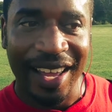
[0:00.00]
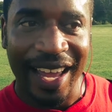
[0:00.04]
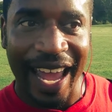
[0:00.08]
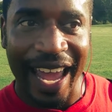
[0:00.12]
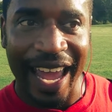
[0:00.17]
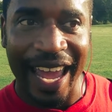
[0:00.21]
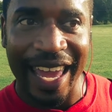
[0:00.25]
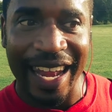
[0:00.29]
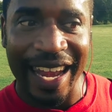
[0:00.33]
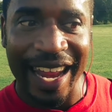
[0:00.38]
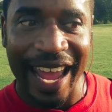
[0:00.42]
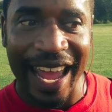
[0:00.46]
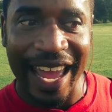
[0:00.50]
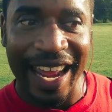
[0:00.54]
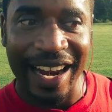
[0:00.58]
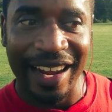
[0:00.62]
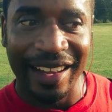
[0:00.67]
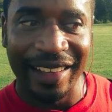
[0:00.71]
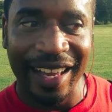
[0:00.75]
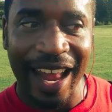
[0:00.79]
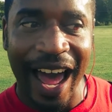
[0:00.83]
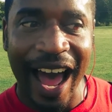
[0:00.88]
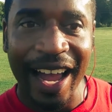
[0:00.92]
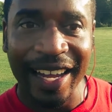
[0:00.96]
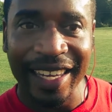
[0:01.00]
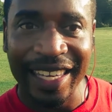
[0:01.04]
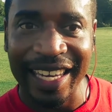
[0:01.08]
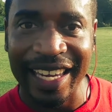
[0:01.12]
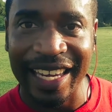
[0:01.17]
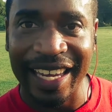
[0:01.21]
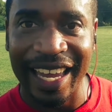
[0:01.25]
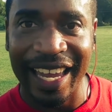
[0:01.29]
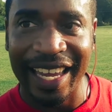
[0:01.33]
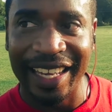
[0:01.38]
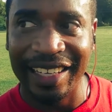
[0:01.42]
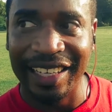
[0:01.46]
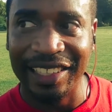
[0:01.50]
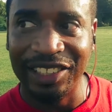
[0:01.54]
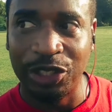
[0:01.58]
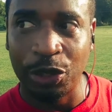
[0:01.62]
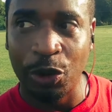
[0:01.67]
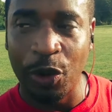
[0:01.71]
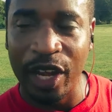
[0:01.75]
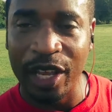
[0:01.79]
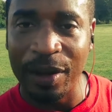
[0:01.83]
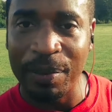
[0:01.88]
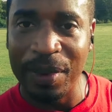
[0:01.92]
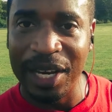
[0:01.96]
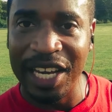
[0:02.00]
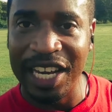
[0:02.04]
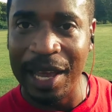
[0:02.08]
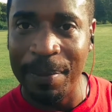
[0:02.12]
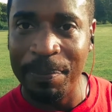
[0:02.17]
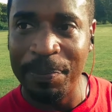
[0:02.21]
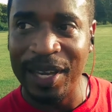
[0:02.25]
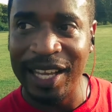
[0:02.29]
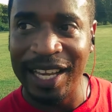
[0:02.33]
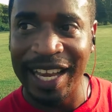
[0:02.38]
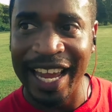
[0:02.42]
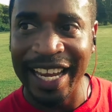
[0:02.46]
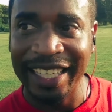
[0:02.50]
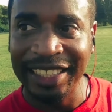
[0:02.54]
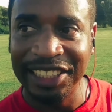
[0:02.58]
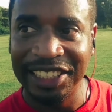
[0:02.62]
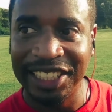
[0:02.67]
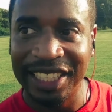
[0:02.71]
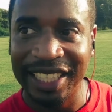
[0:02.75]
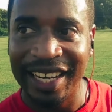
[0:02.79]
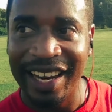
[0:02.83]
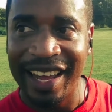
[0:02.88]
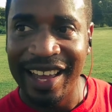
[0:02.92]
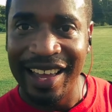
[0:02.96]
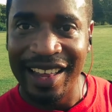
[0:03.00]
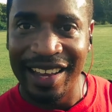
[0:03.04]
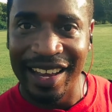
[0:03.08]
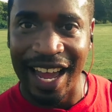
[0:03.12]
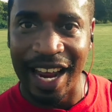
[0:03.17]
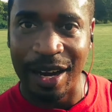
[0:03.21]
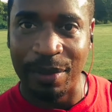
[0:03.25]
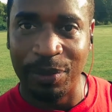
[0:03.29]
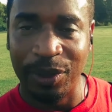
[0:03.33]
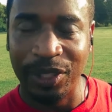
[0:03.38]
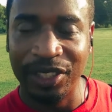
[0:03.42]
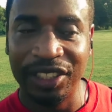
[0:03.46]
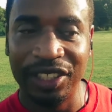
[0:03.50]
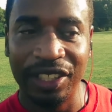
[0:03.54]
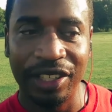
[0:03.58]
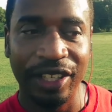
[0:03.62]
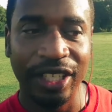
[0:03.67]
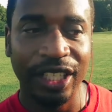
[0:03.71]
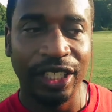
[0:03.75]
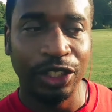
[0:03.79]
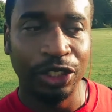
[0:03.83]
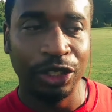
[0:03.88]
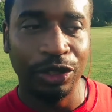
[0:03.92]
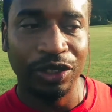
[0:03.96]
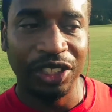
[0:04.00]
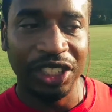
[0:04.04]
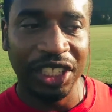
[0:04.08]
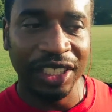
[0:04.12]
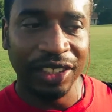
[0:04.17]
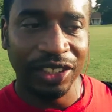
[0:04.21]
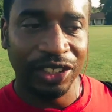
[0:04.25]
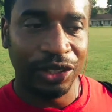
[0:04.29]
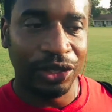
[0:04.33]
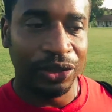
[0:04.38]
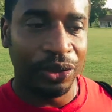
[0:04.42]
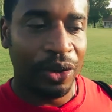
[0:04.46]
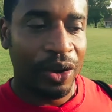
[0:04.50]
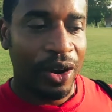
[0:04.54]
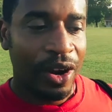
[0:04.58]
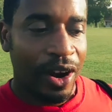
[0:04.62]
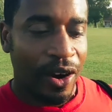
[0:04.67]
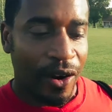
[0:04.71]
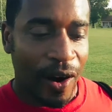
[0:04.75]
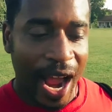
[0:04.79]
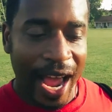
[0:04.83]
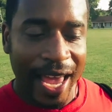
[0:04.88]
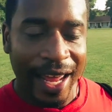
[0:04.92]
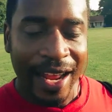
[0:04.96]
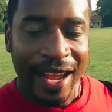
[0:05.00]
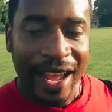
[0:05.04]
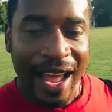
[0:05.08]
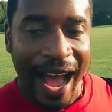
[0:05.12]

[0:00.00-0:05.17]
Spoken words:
and a locking and joint manipulation like Brazilian Jiu-Jitsu, right?